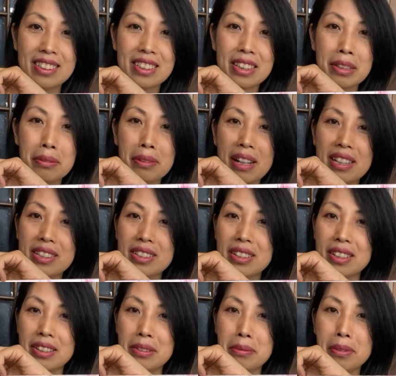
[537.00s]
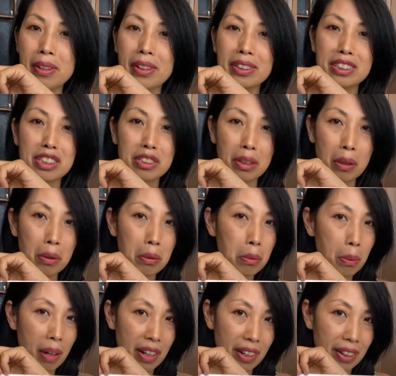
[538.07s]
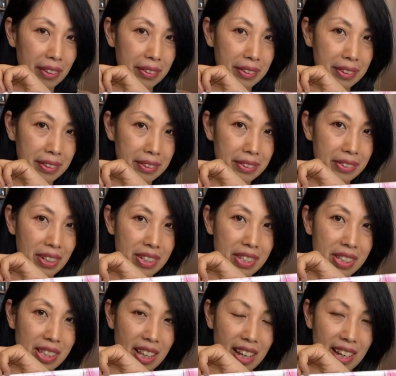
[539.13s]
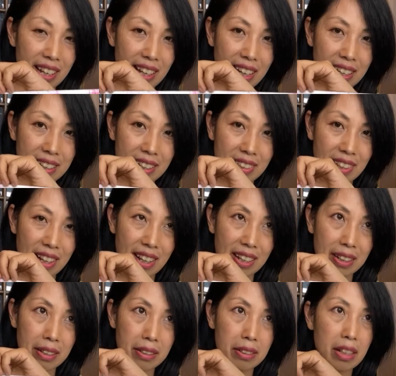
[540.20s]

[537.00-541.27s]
See, resin works so well, just like anything.